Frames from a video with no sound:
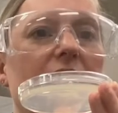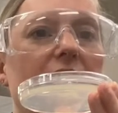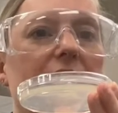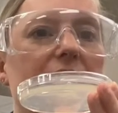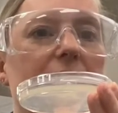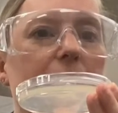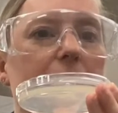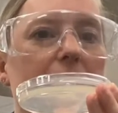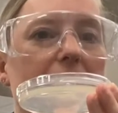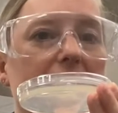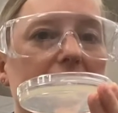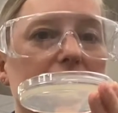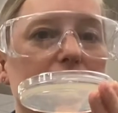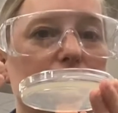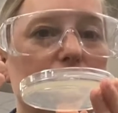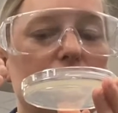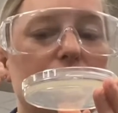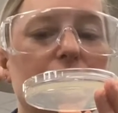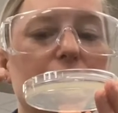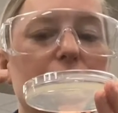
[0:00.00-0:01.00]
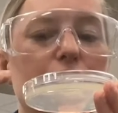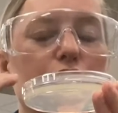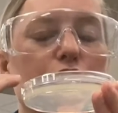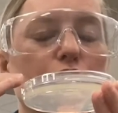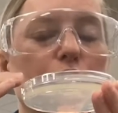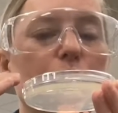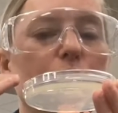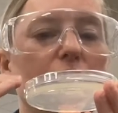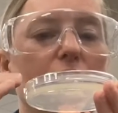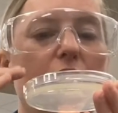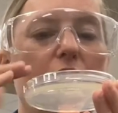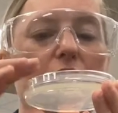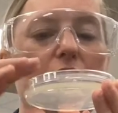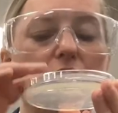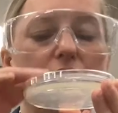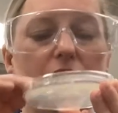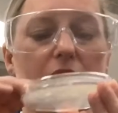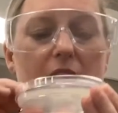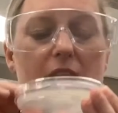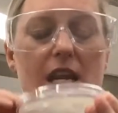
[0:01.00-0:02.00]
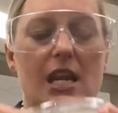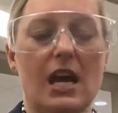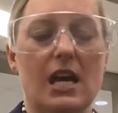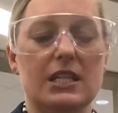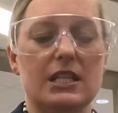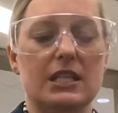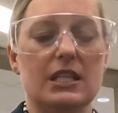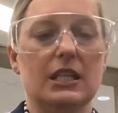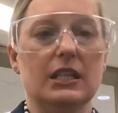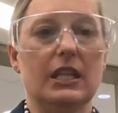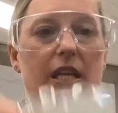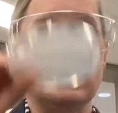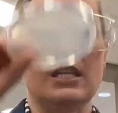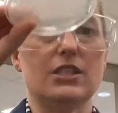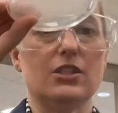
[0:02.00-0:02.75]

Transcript: the bacteria to the agar and not to the lid.